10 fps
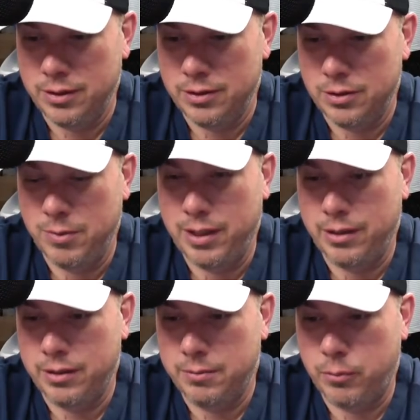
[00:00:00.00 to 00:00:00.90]
to
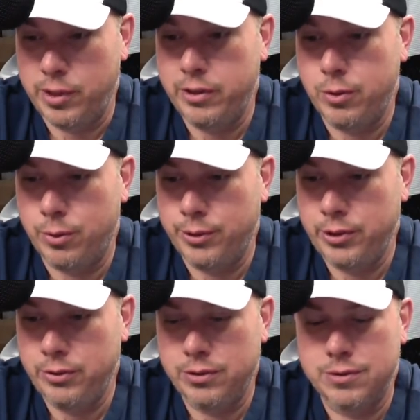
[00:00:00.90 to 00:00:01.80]
my Marine Corps
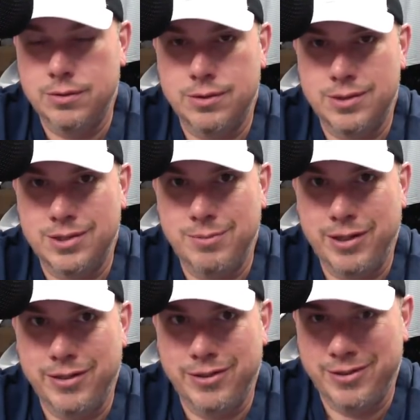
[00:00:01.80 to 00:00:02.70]
reunion and see
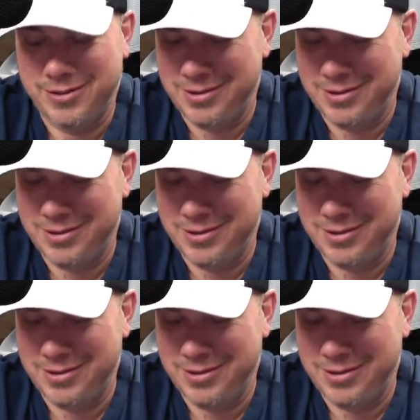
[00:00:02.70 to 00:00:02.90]
my